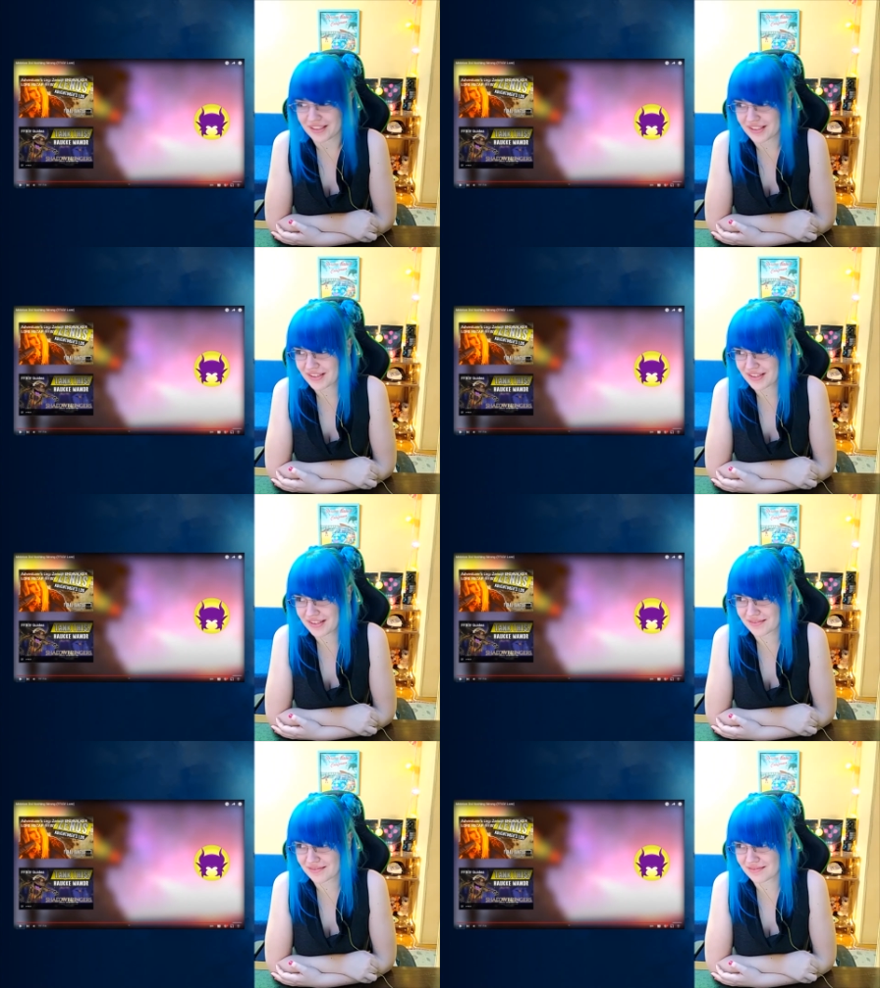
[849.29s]
It's just
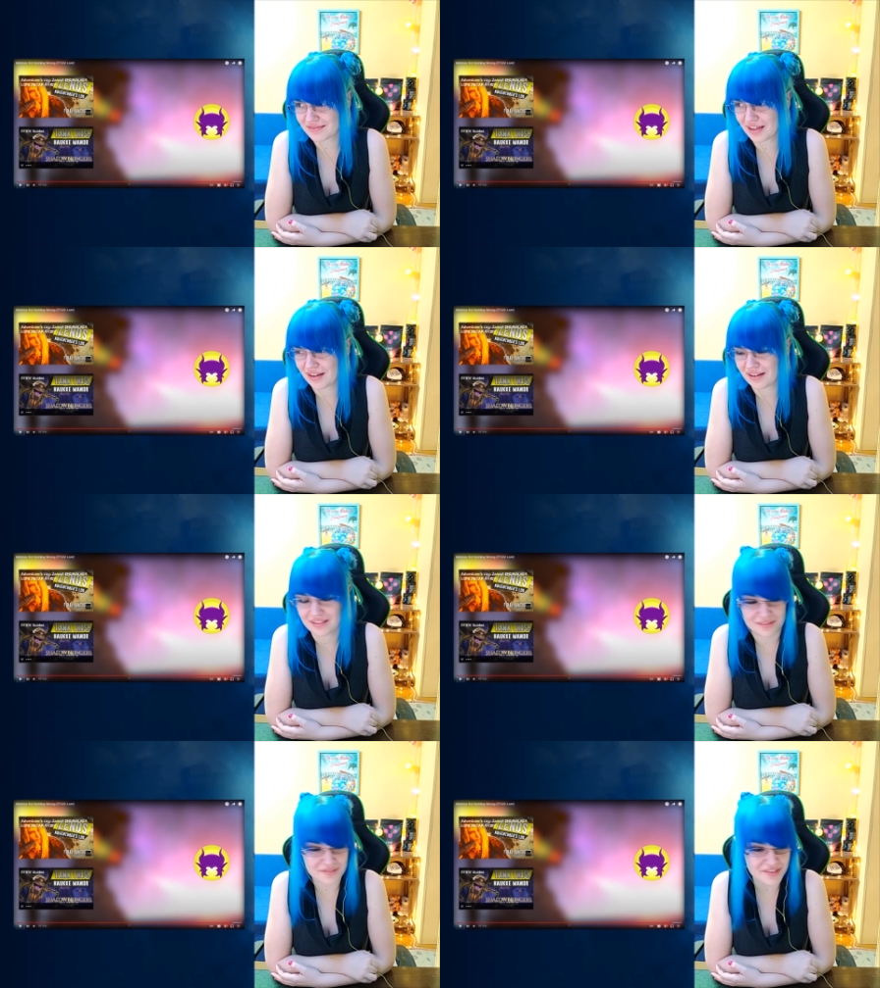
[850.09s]

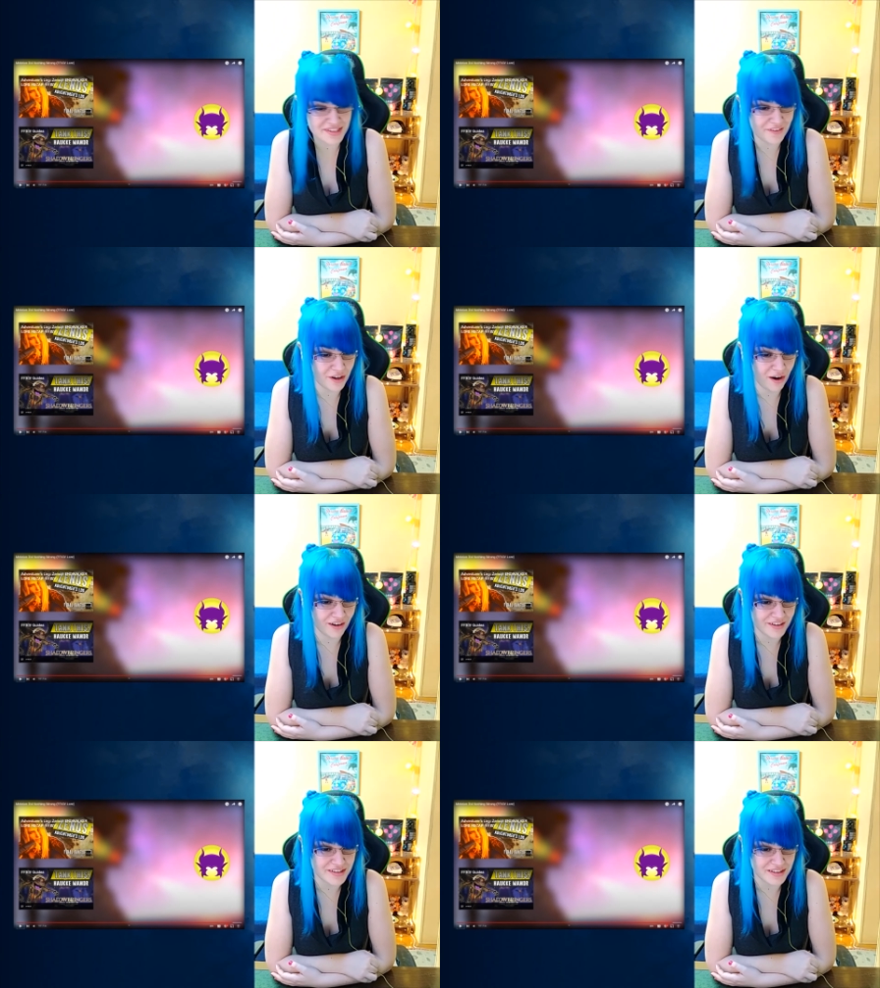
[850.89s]
I'm just having a
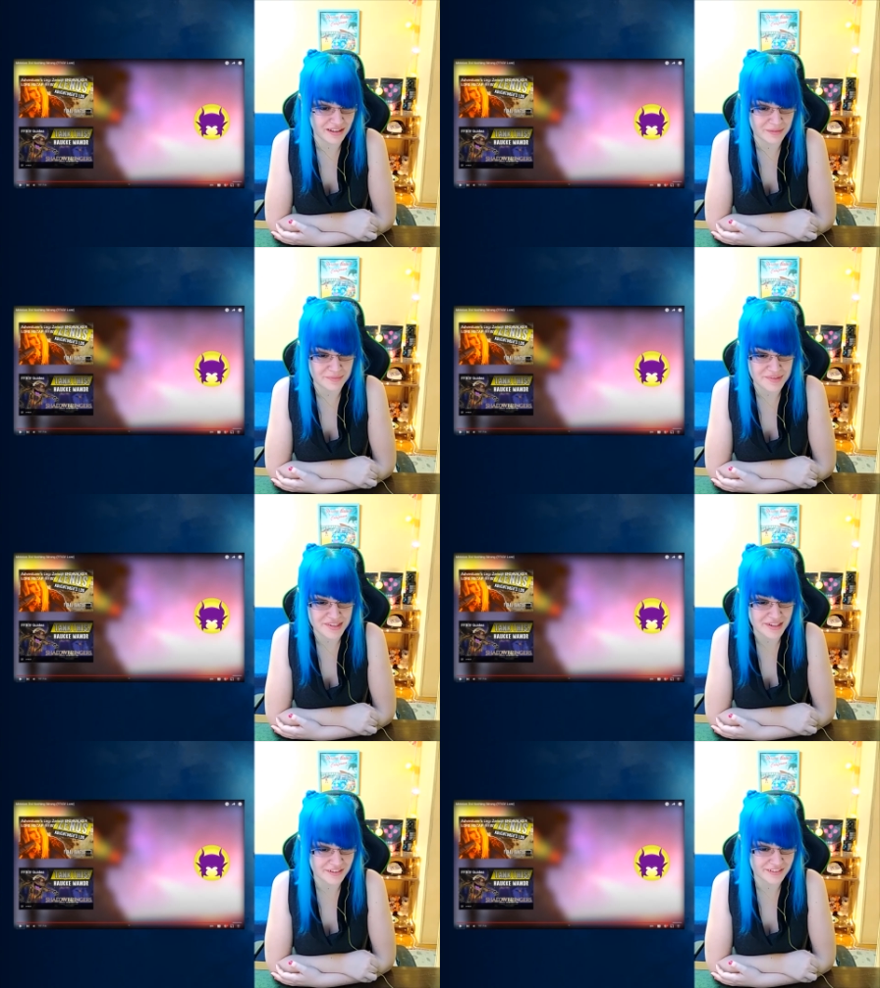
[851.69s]
hard time
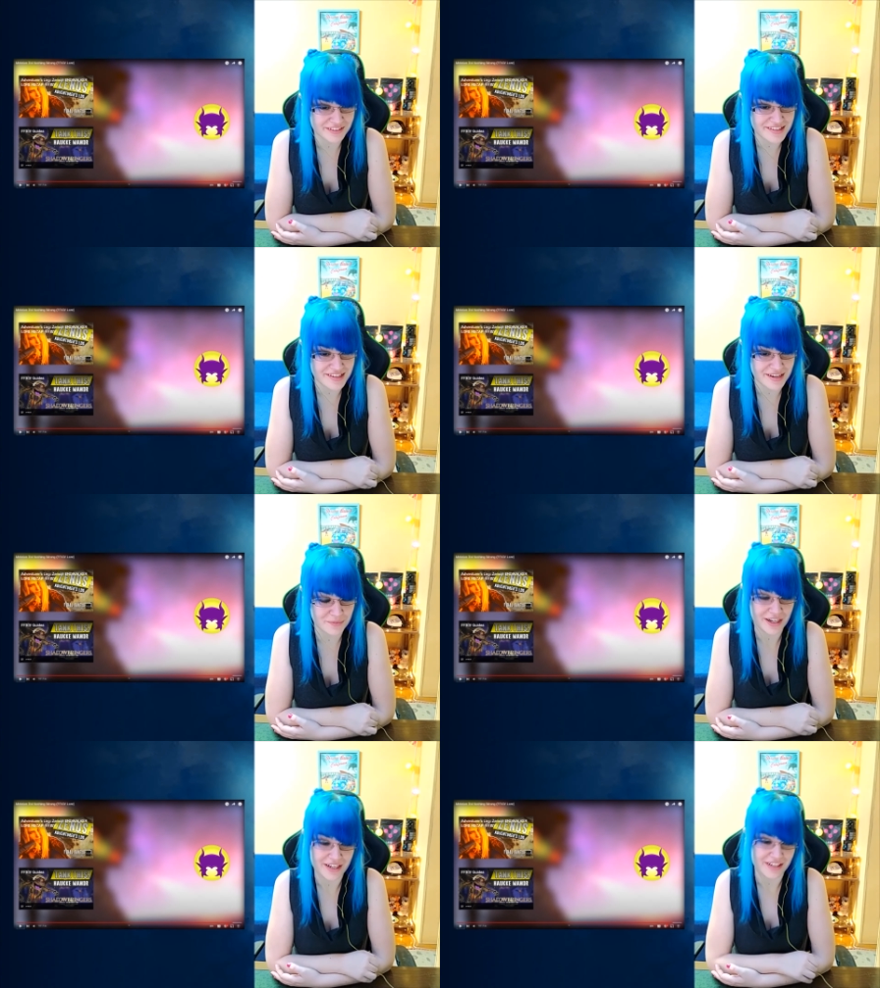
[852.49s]
seeing her the same
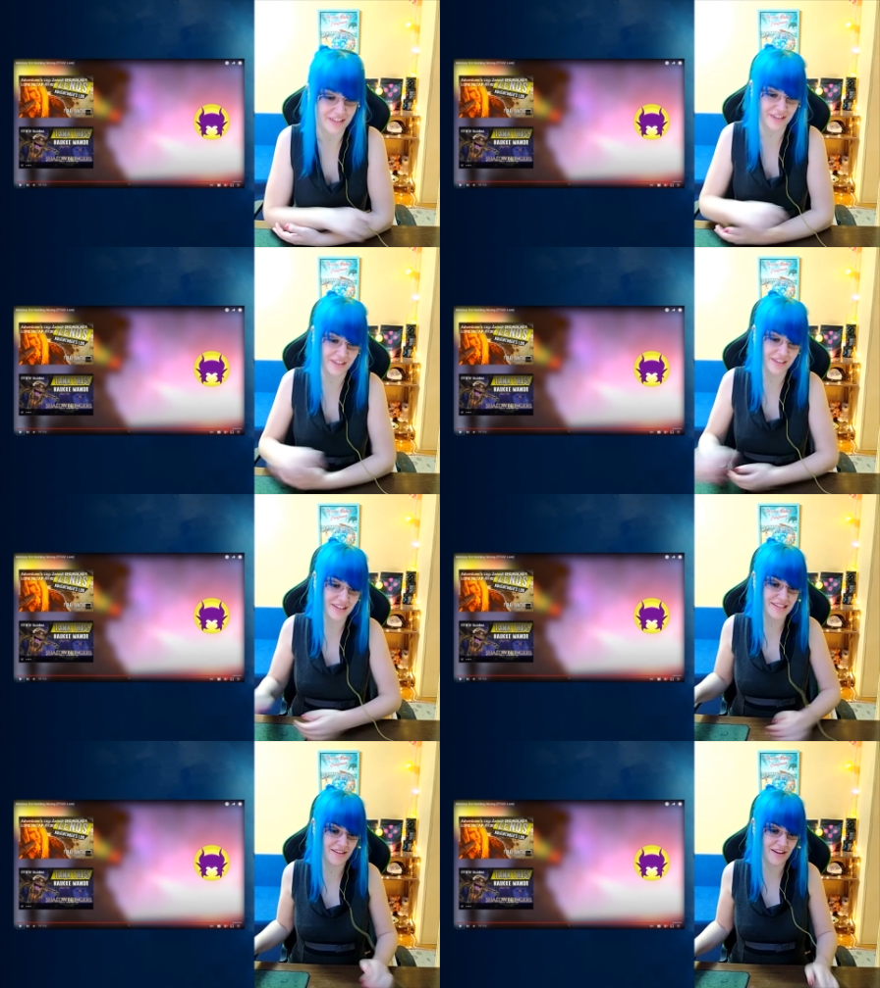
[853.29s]
way, and I
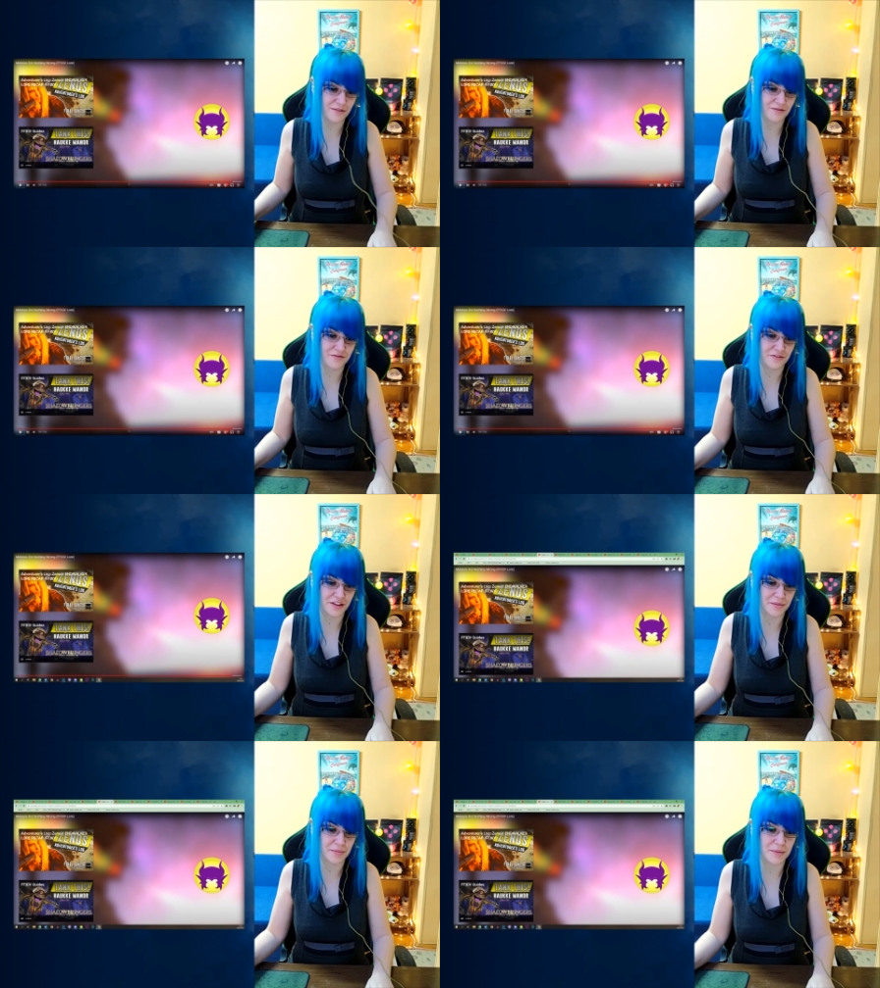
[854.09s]
guess a lot of
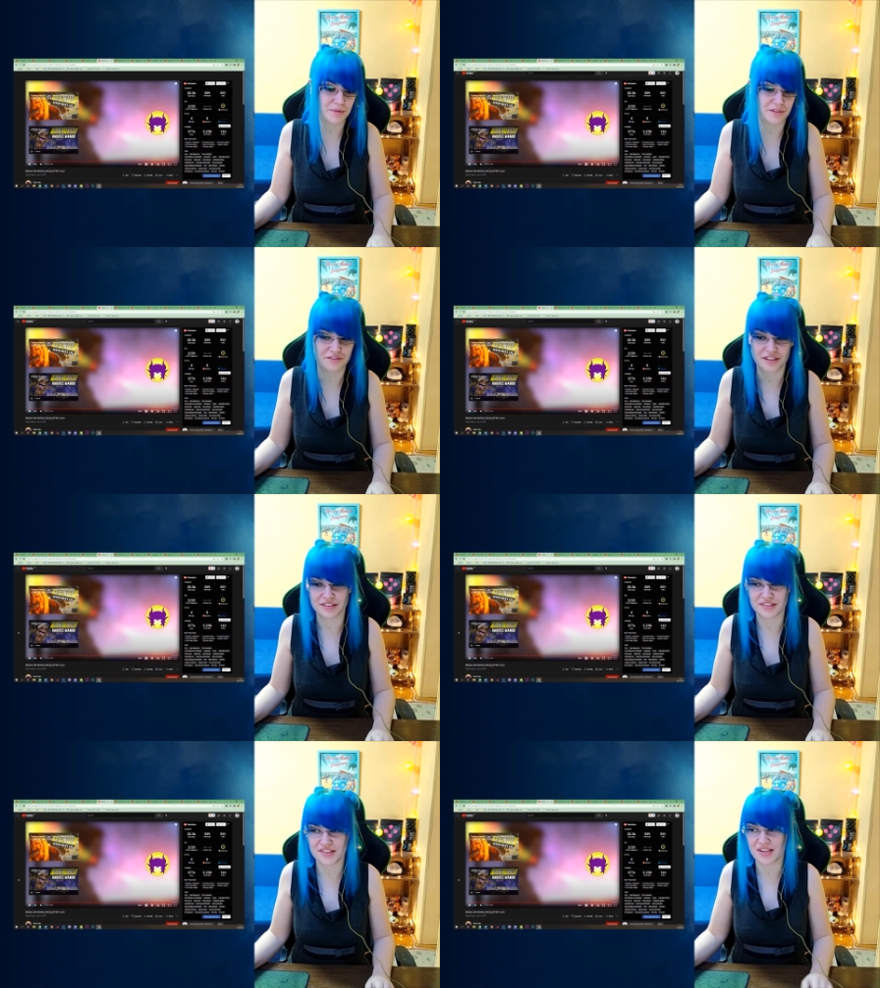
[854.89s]
other people feel
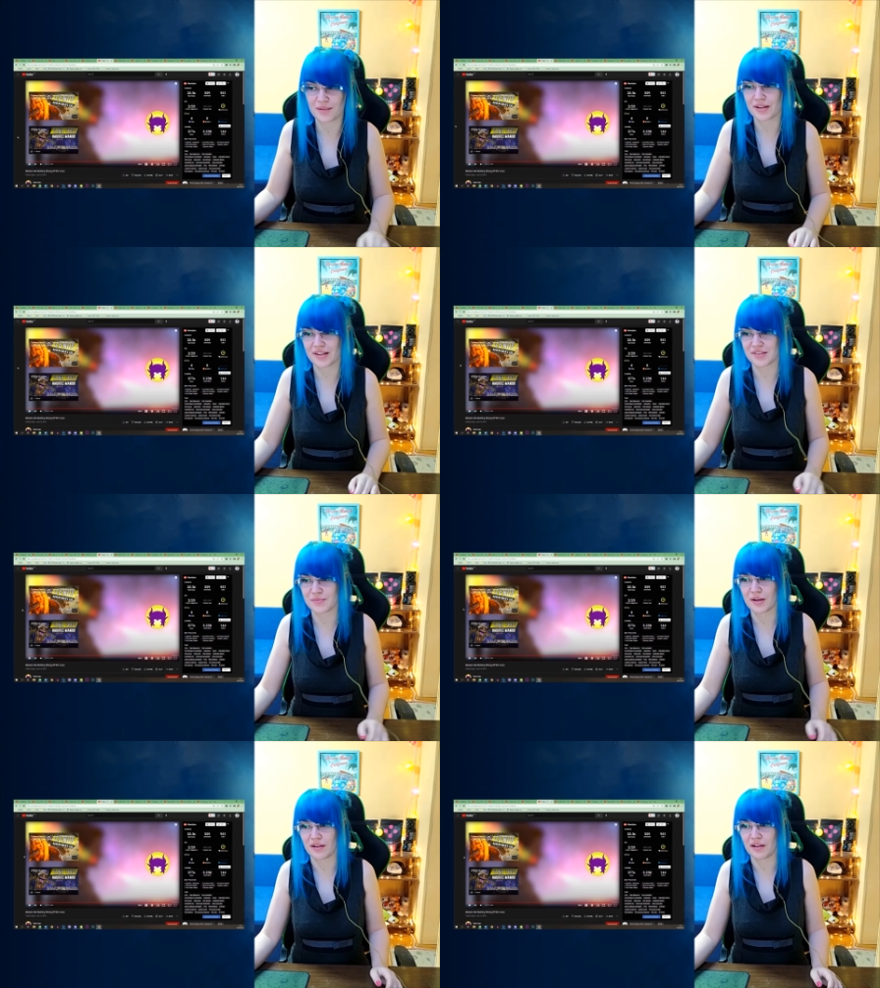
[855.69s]
the same way as well.